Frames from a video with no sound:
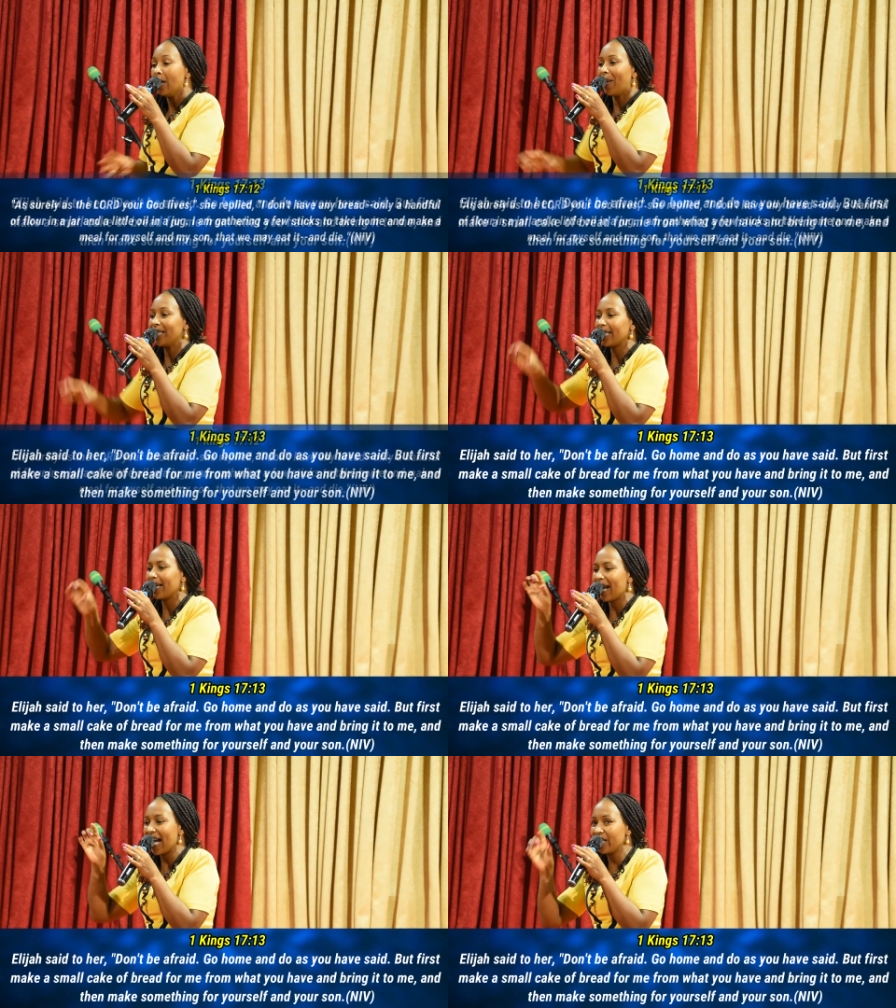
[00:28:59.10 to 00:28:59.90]
But
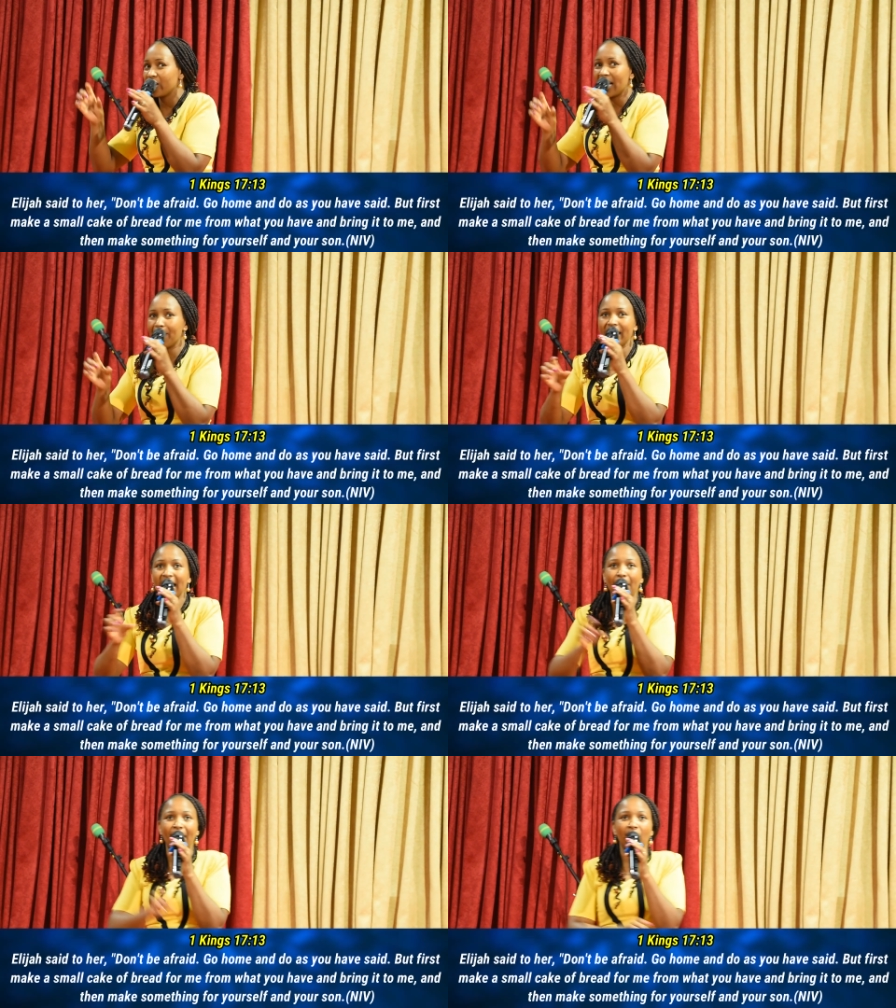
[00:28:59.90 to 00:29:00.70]
Elijah, being
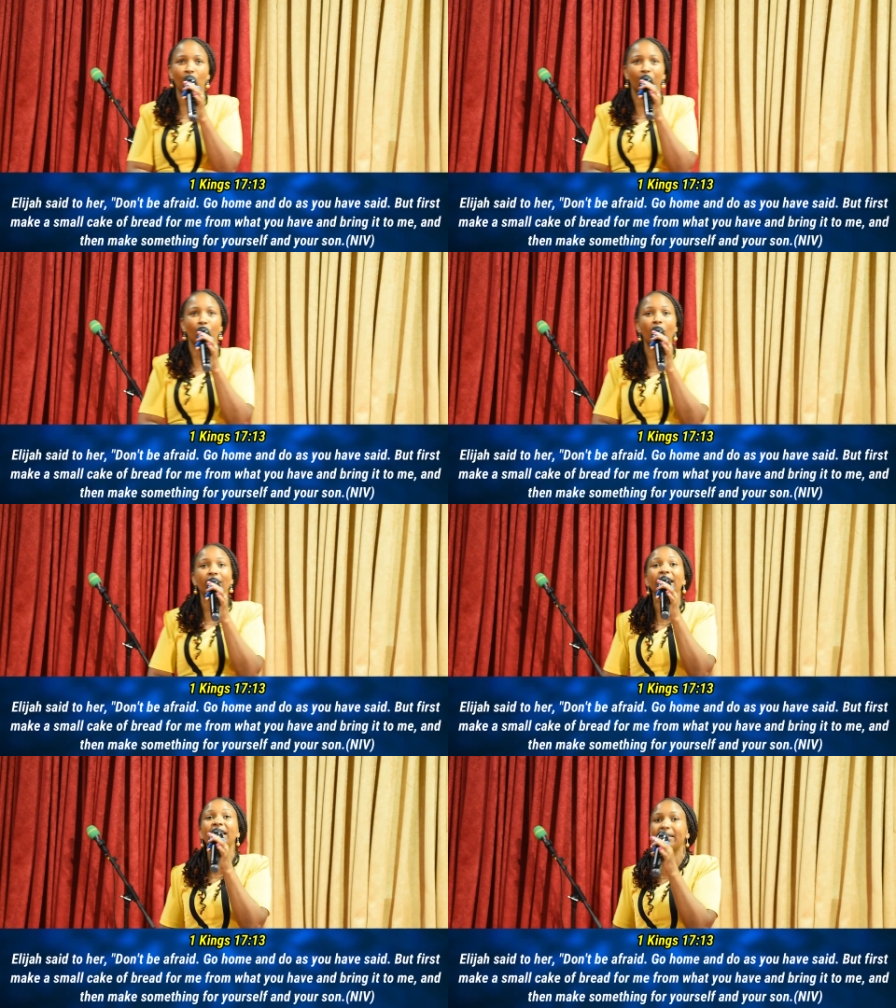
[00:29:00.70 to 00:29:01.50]
a man of God,
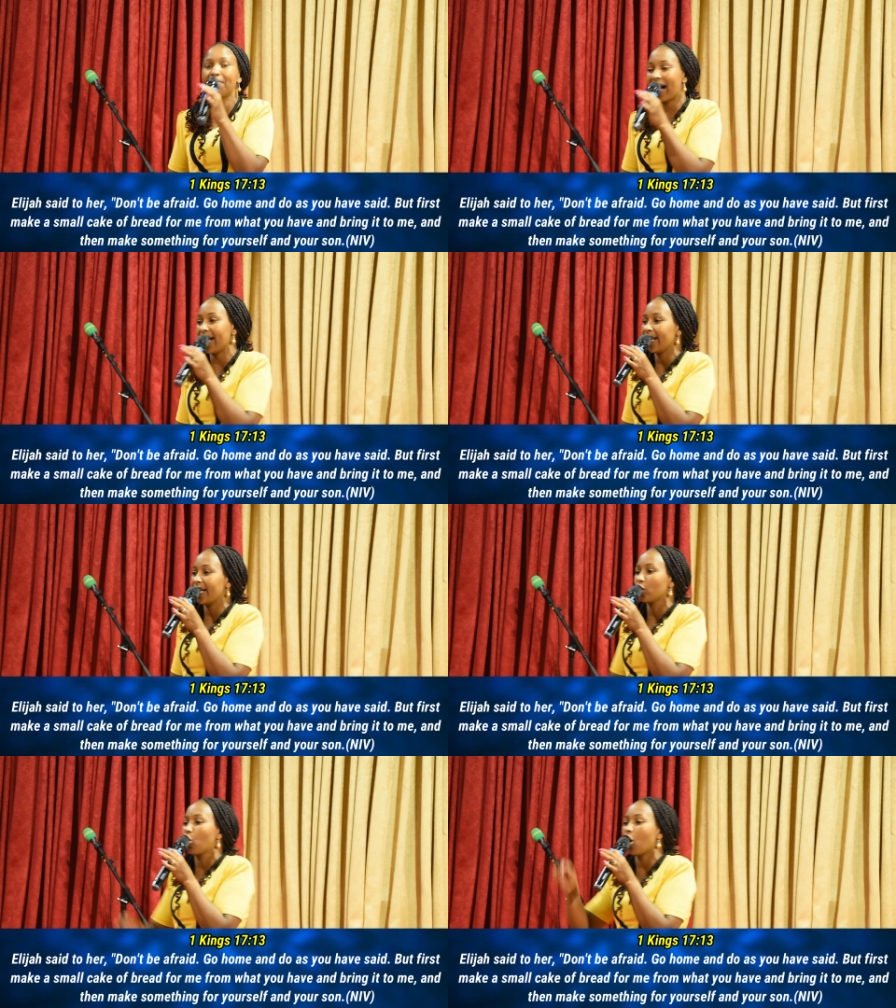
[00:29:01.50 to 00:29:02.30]
he
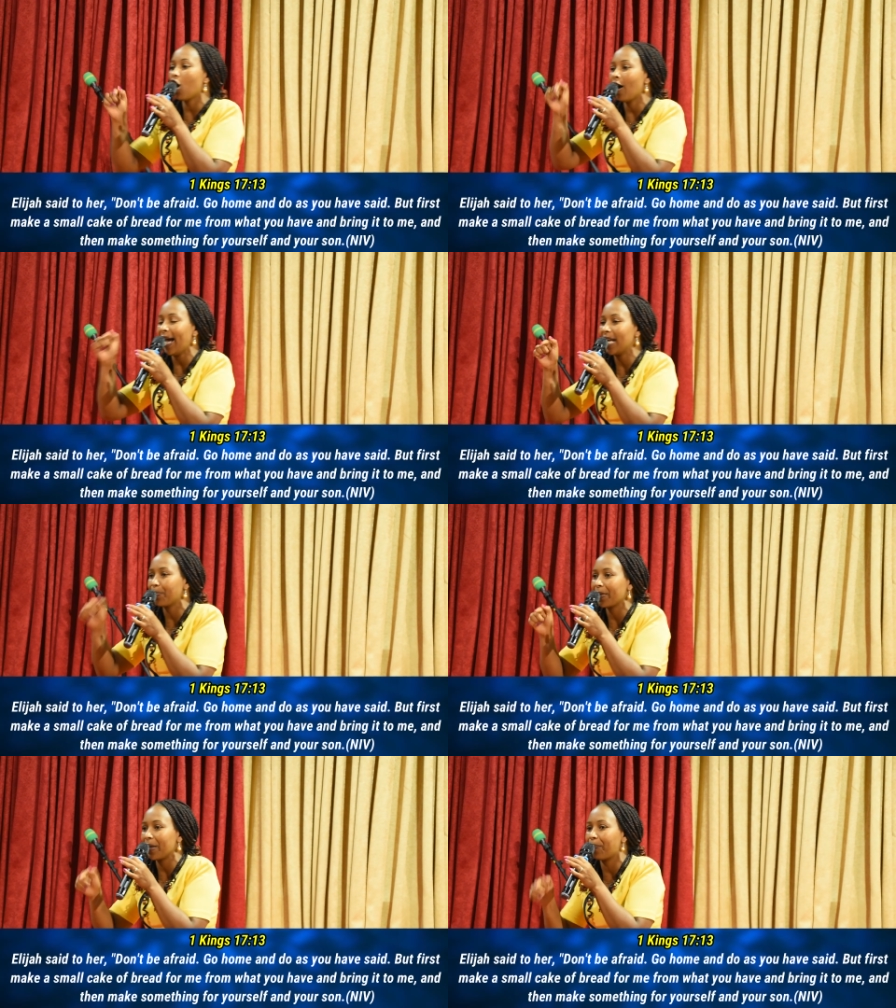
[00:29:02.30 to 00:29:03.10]
demanded, Go and
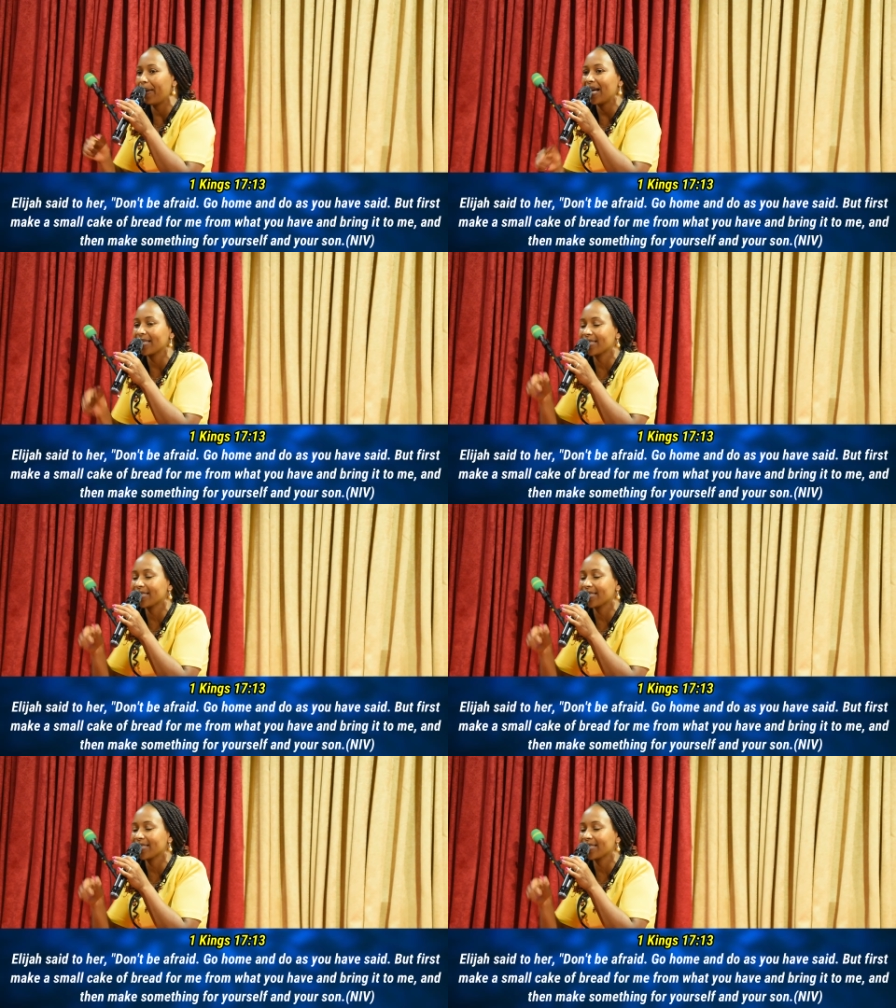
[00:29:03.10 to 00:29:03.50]
prepare